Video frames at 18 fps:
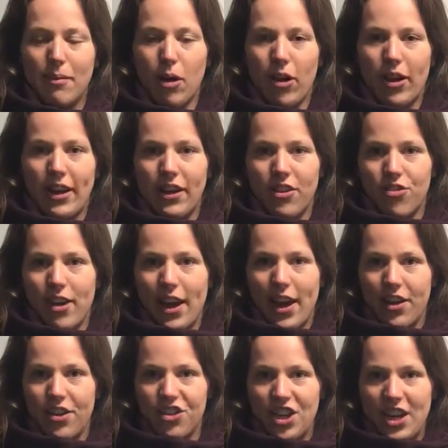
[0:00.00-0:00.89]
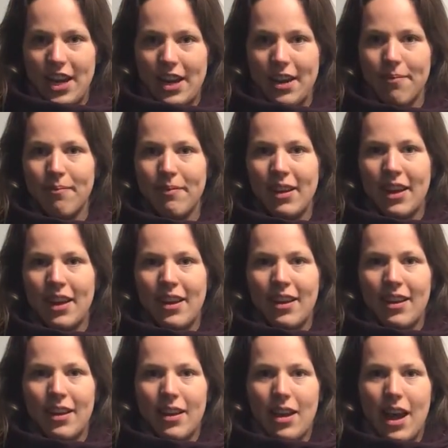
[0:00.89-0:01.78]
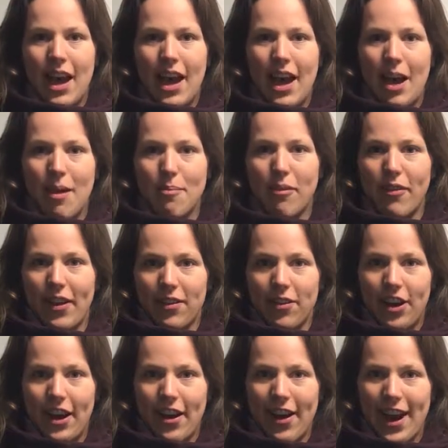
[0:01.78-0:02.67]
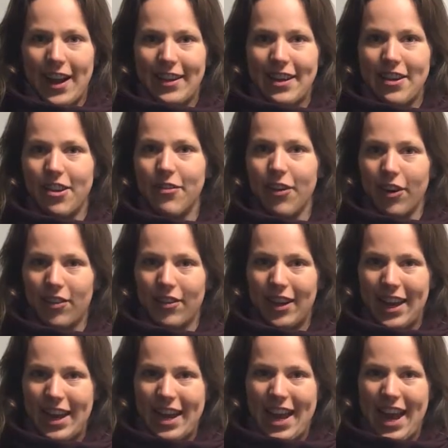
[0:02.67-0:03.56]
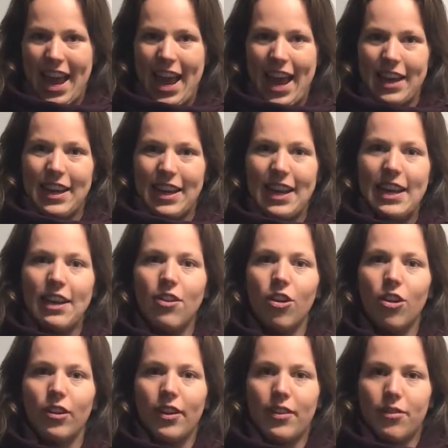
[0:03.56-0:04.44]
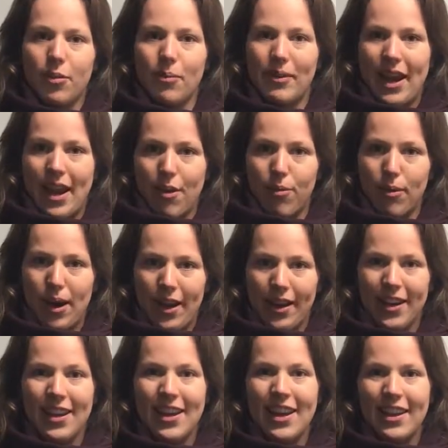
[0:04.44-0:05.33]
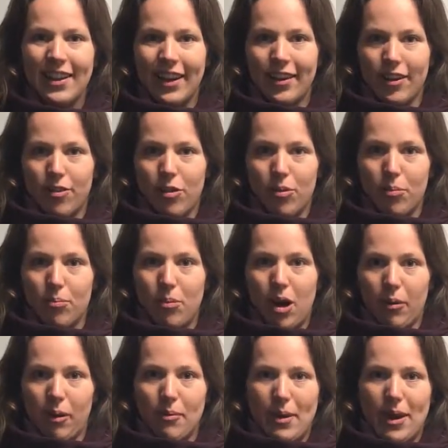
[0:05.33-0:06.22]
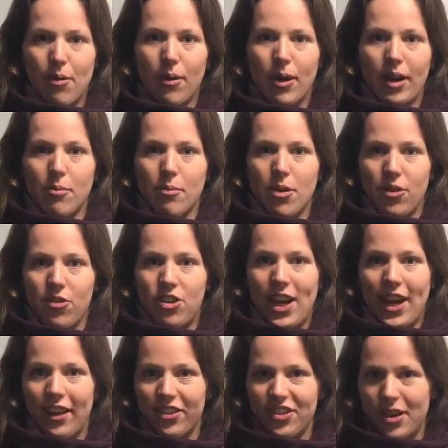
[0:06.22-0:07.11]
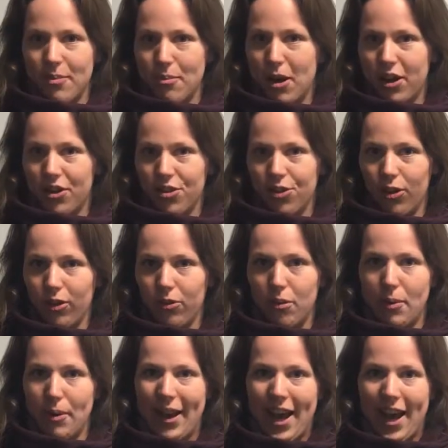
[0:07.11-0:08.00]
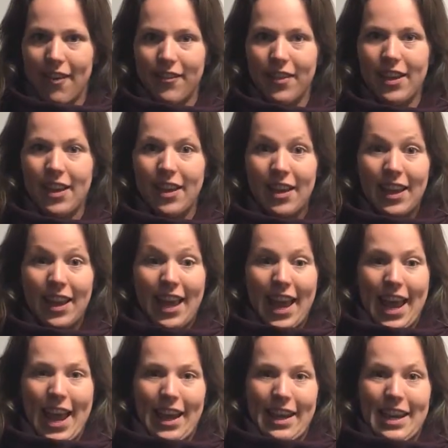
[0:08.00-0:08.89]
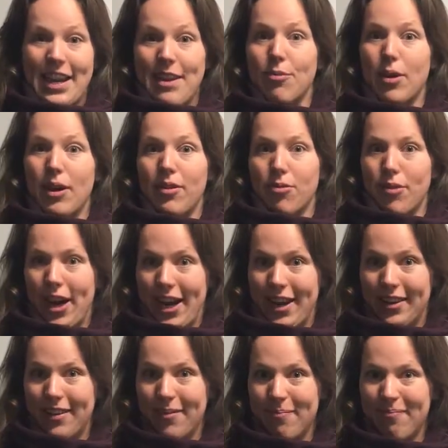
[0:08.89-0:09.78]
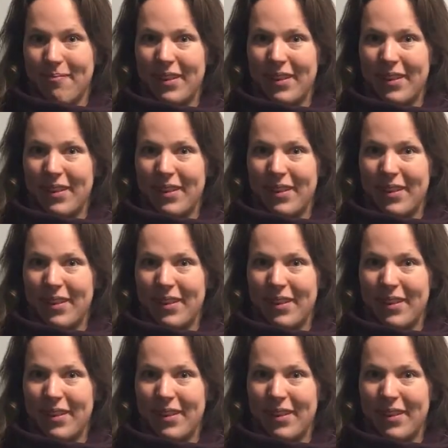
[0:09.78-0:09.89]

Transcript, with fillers: marketing strategy uh, professor here at the university, and he told us from day one that this would probably be one of the most challenging modules we would have, and he was right.